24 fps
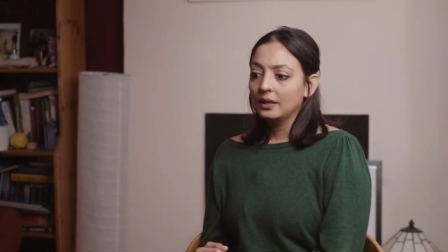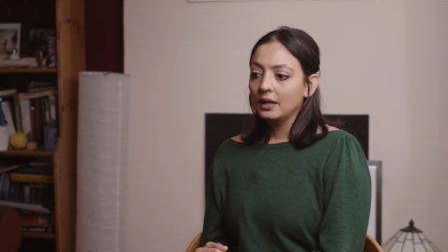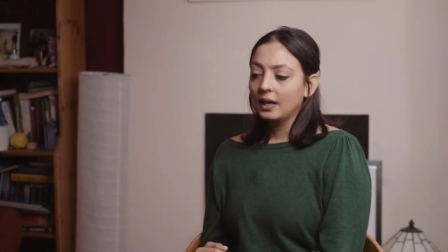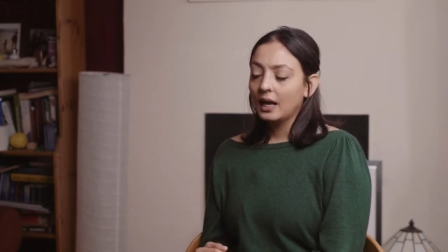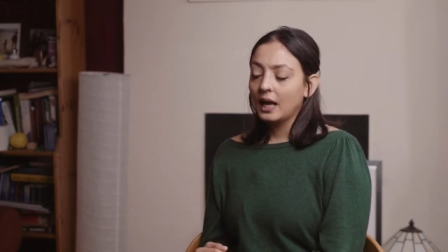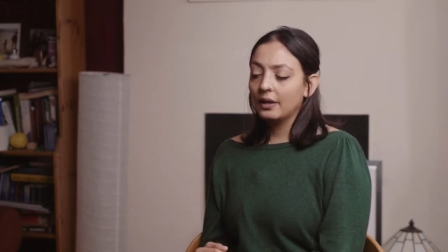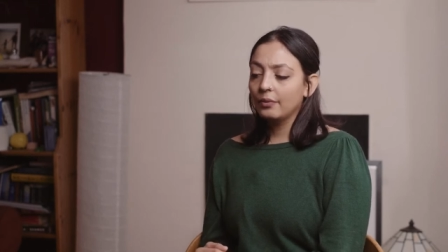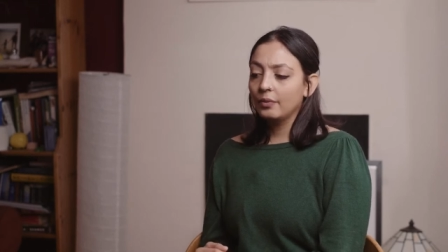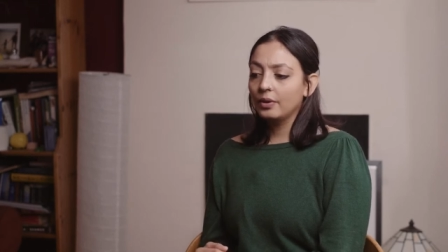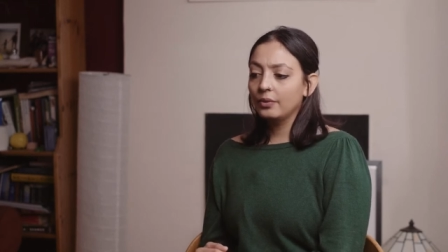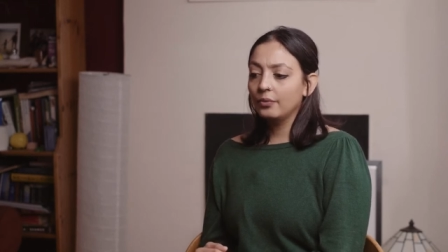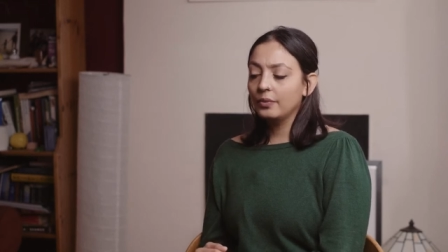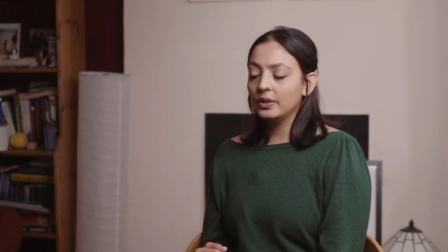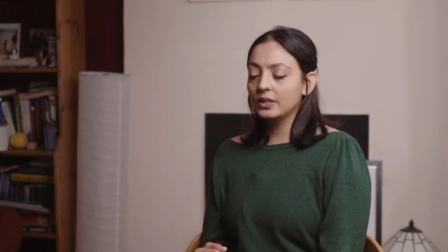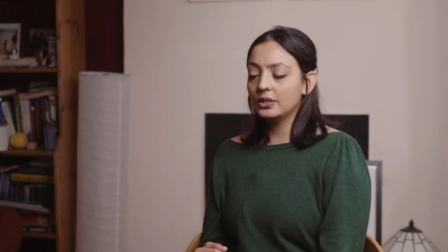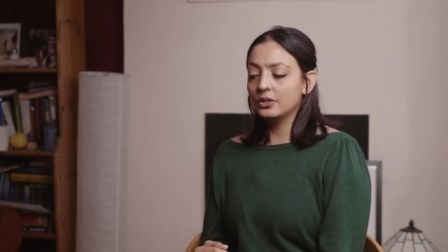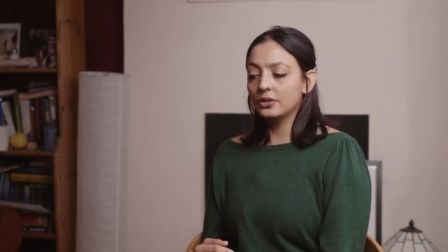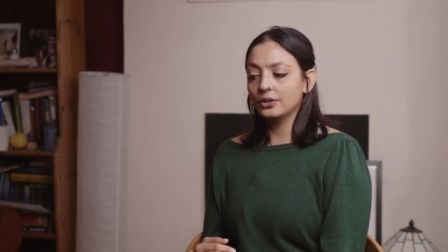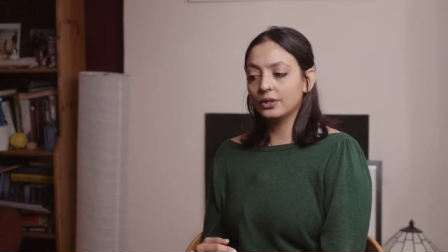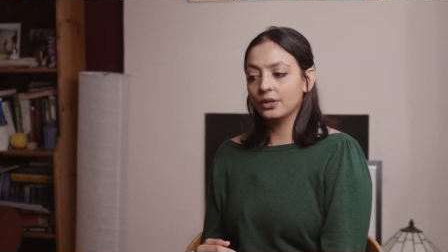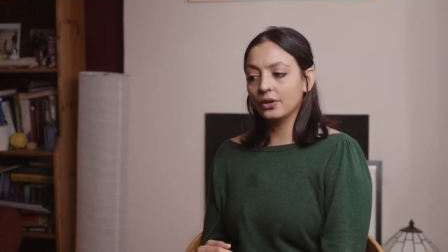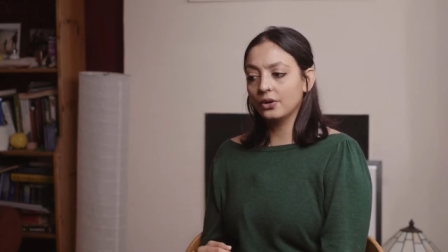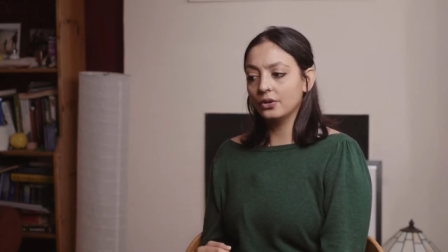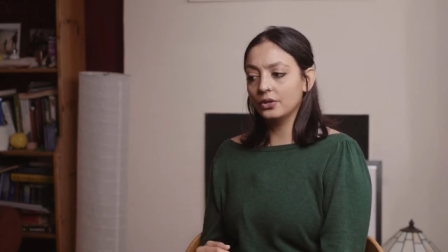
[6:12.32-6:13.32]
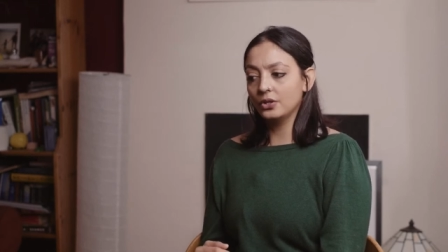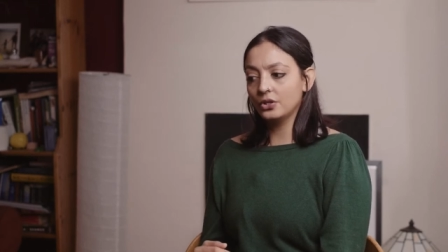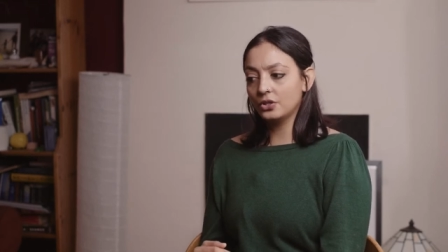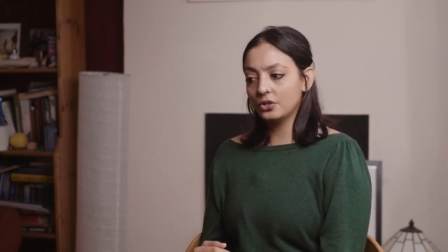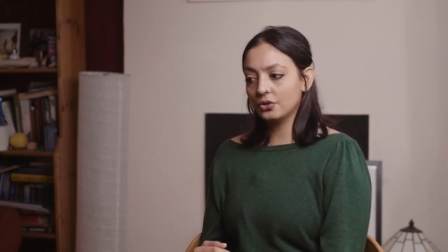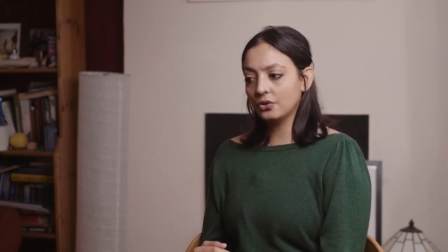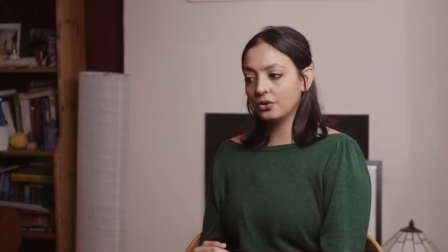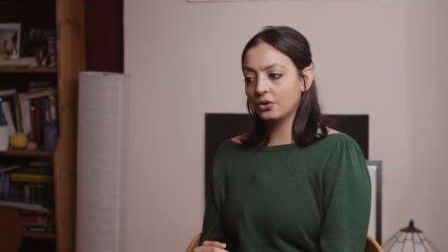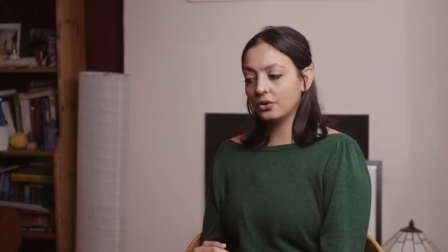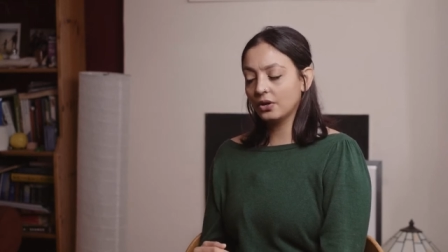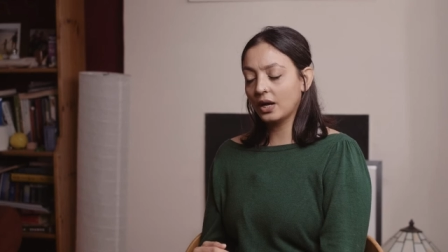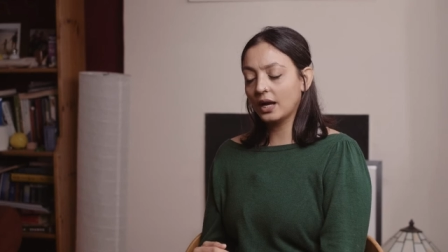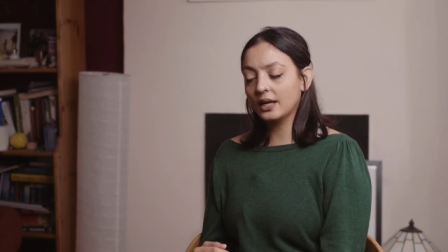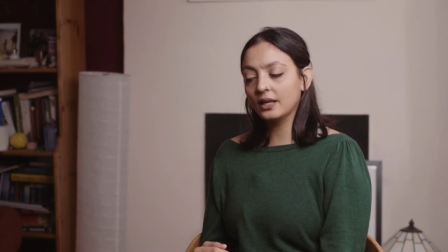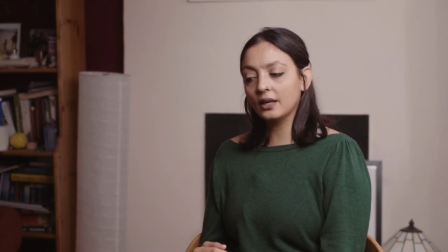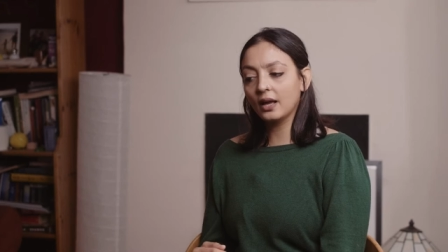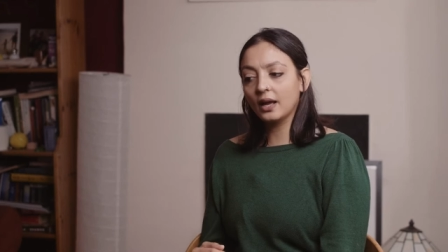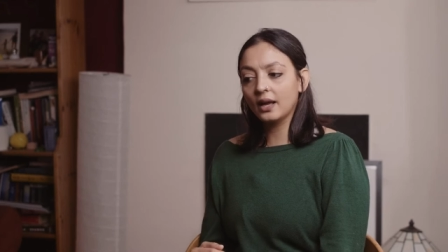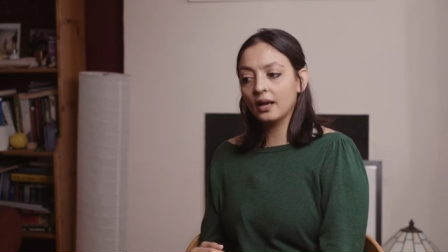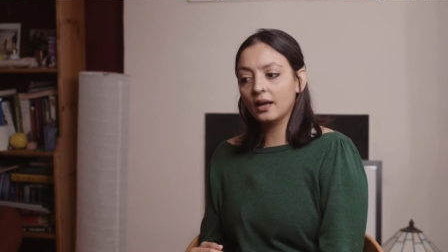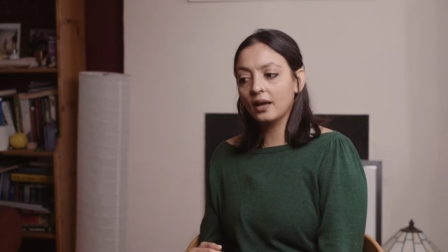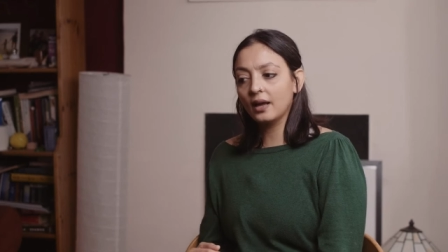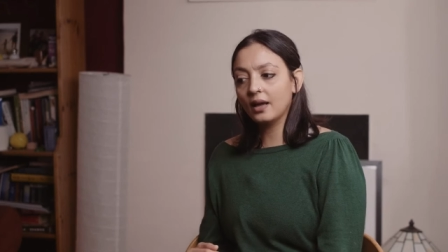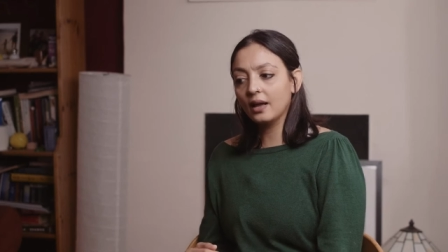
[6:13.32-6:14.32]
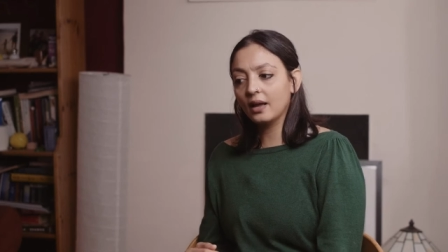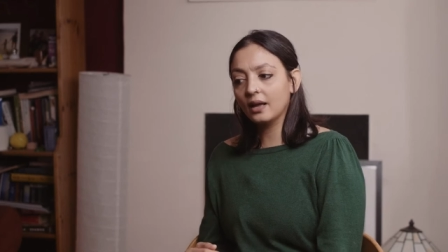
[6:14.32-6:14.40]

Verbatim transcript: and when we took it on tour, I,